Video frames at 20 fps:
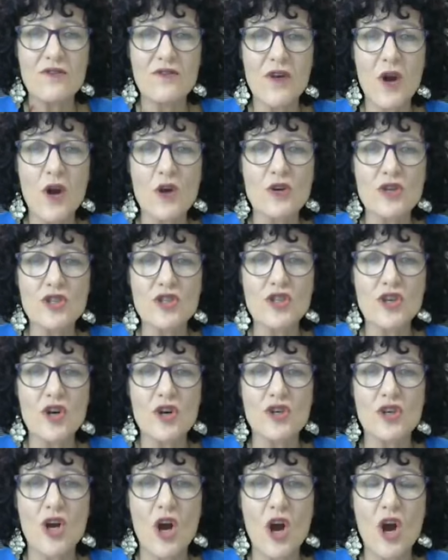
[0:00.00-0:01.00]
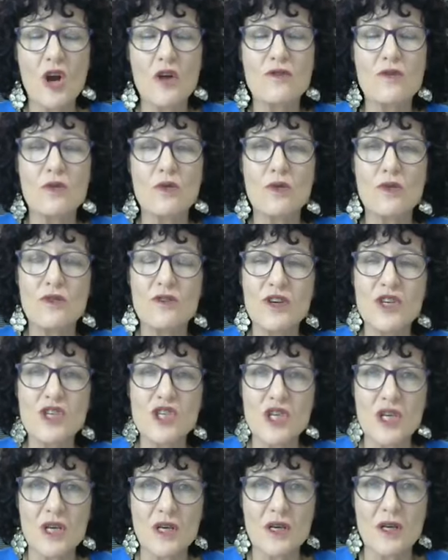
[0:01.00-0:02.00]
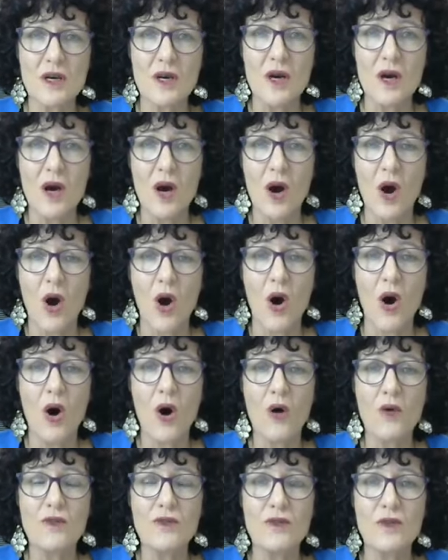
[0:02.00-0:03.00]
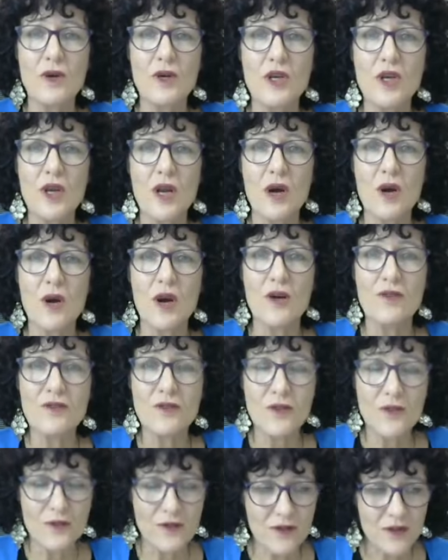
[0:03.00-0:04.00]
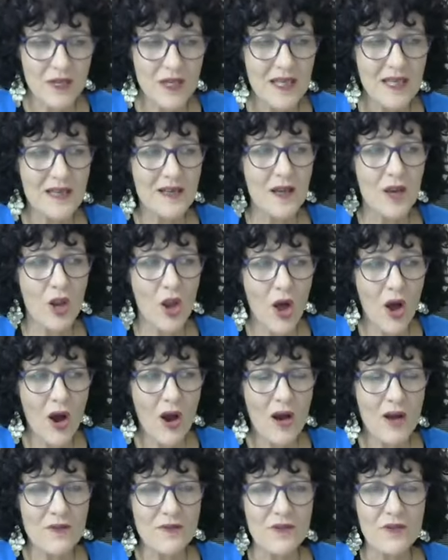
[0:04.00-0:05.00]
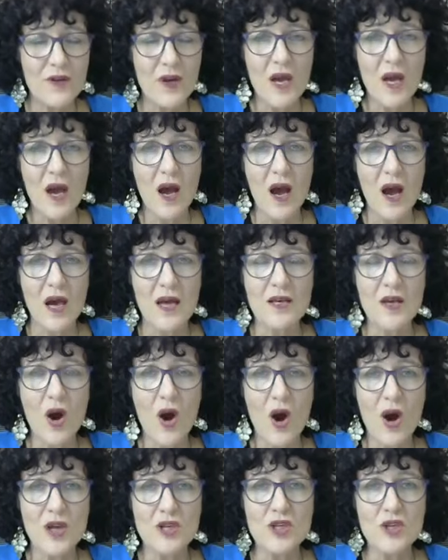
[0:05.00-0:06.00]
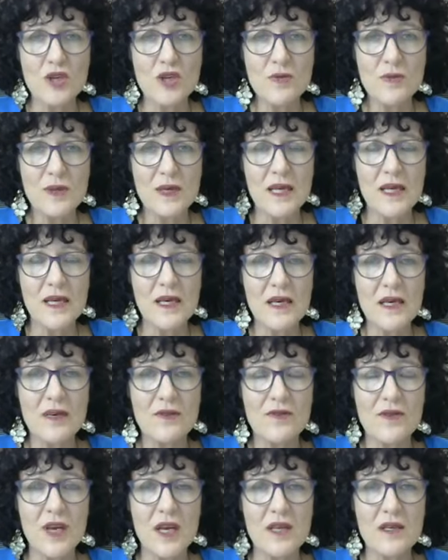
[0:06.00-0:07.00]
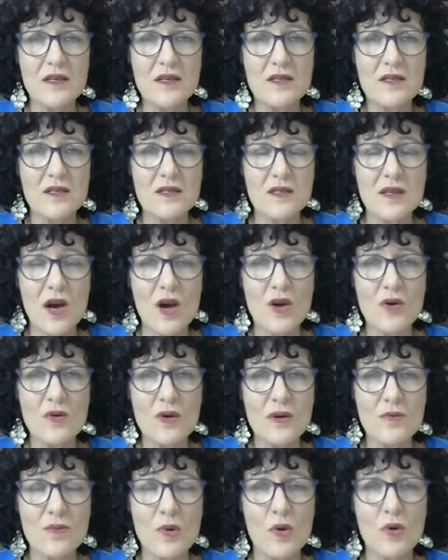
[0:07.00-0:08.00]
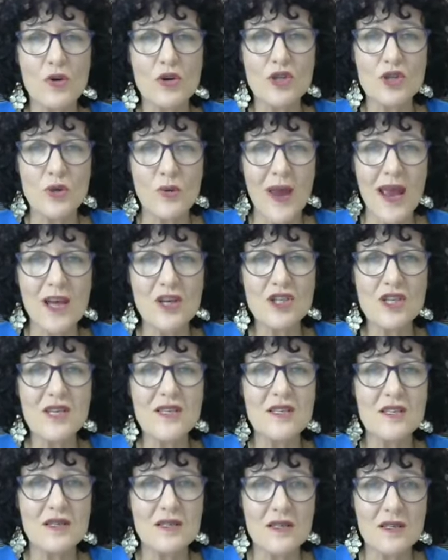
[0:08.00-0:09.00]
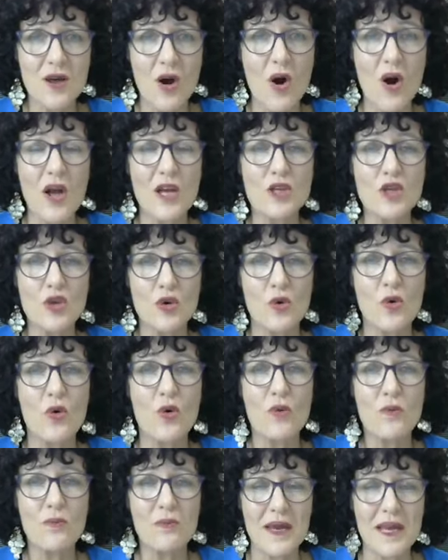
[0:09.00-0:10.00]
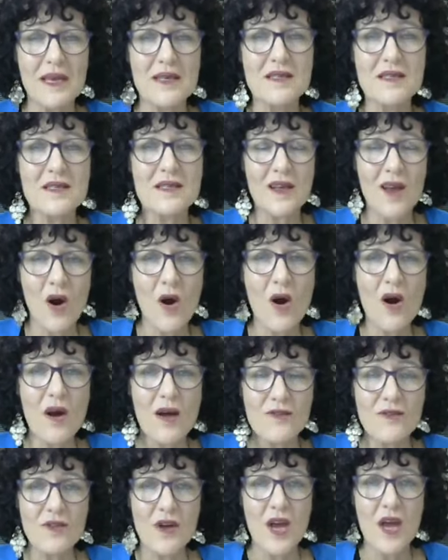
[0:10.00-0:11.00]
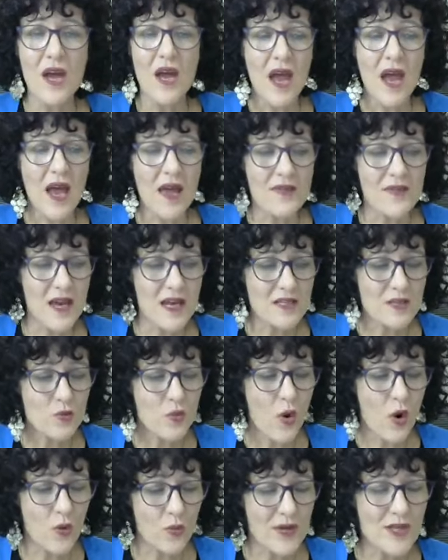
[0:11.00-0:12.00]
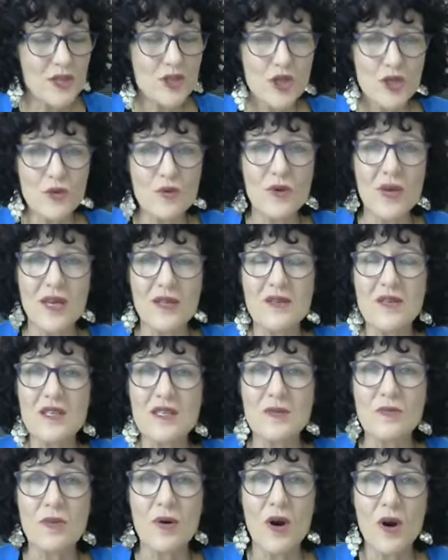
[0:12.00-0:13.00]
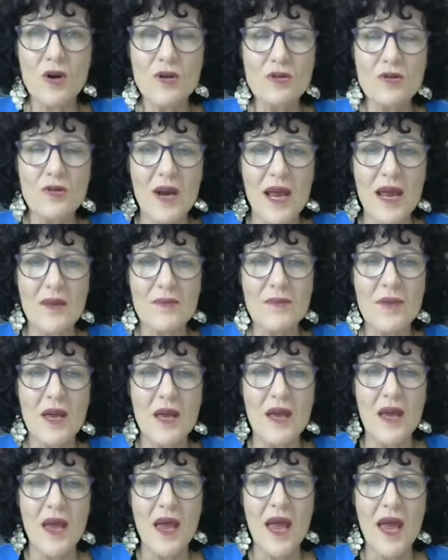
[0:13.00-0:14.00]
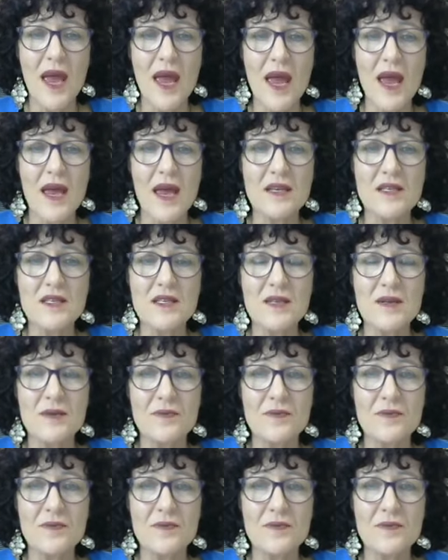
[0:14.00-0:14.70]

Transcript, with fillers: focused on your overall vision of you know a fulfilling life and I do believe it is so important to actually design your best life. And that's what we do in this program. And